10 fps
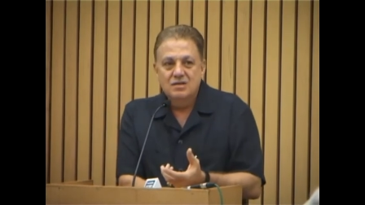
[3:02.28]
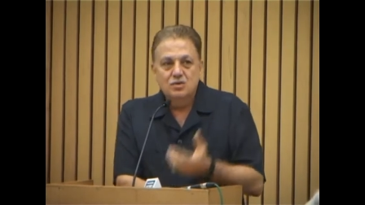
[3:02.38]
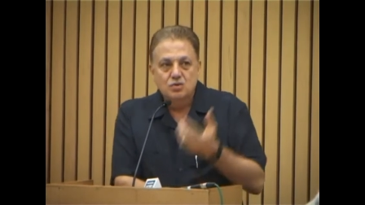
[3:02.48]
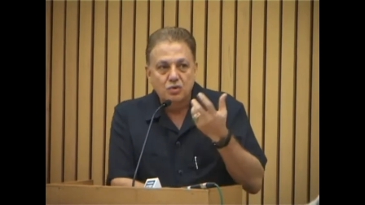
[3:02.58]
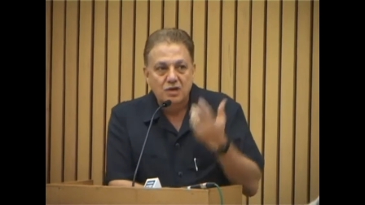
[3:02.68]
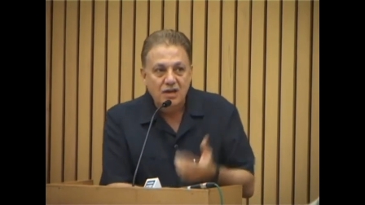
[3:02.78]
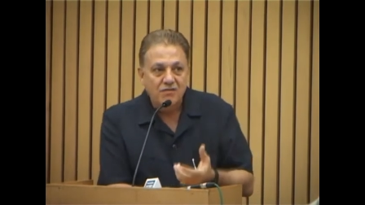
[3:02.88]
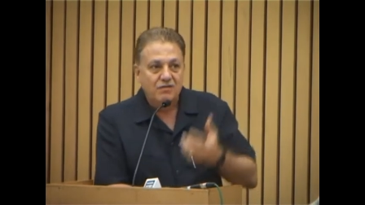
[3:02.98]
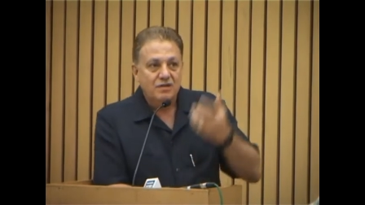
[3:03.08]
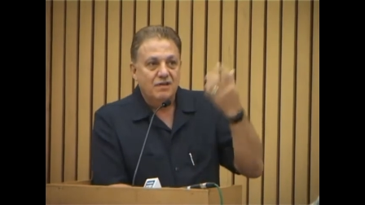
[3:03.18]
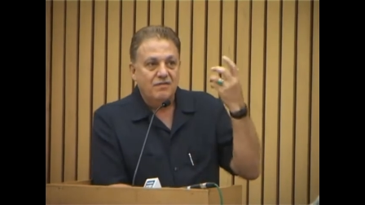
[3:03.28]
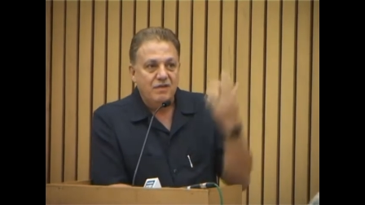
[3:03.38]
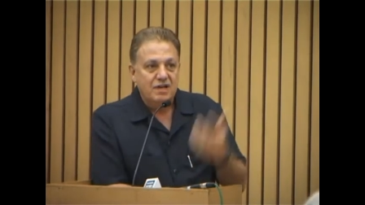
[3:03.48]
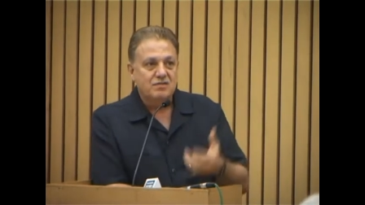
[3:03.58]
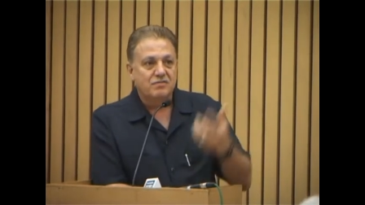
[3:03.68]
to give the
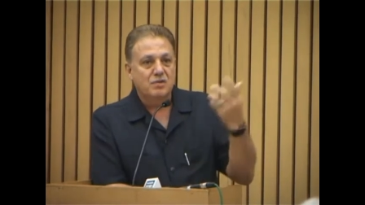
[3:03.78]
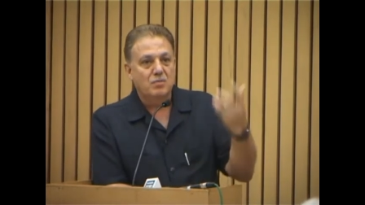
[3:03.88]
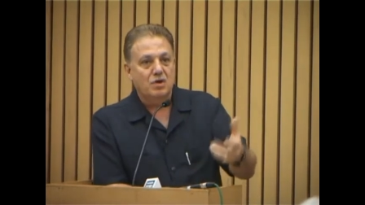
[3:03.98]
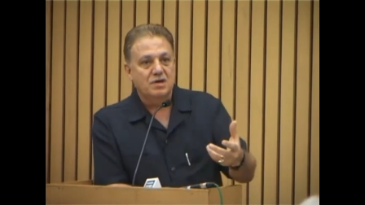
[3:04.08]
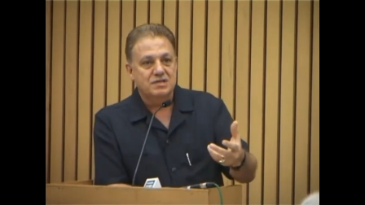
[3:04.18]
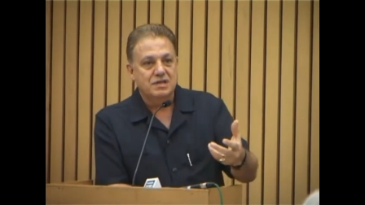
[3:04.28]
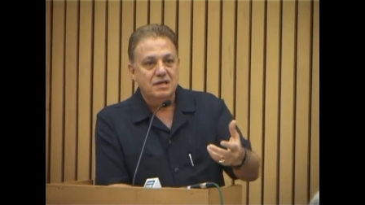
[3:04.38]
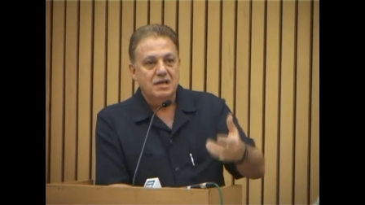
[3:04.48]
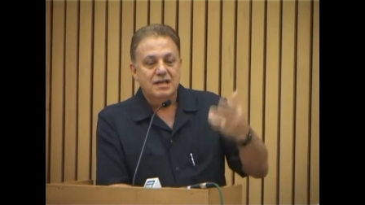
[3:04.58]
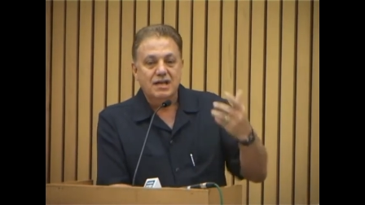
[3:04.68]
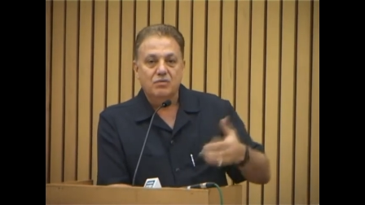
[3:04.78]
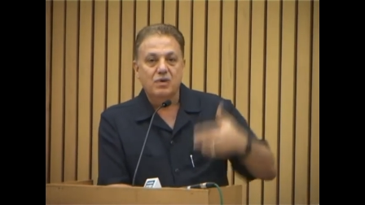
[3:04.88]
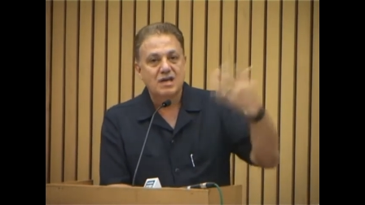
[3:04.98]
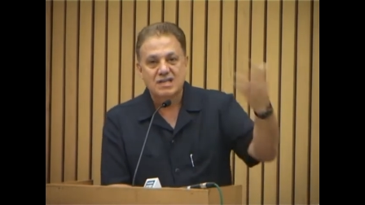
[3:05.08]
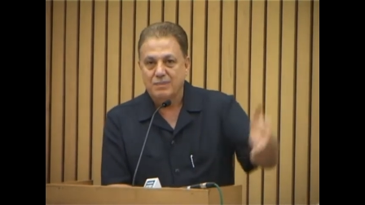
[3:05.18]
face of democracy that we
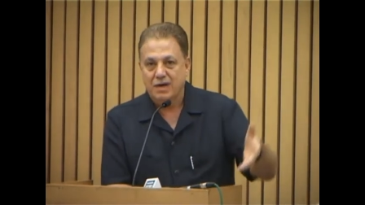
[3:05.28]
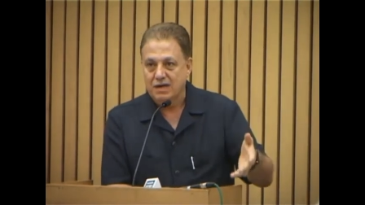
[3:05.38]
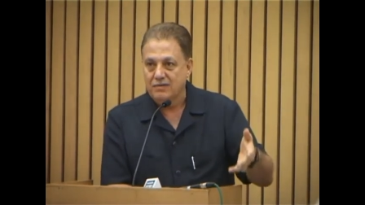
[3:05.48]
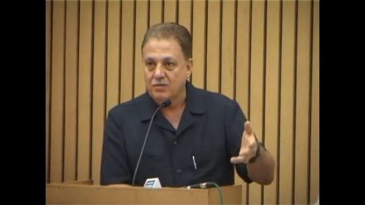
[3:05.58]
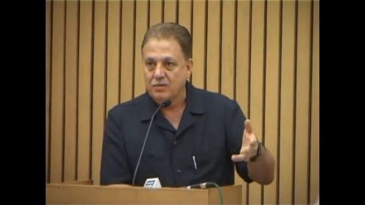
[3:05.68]
are aspiring for.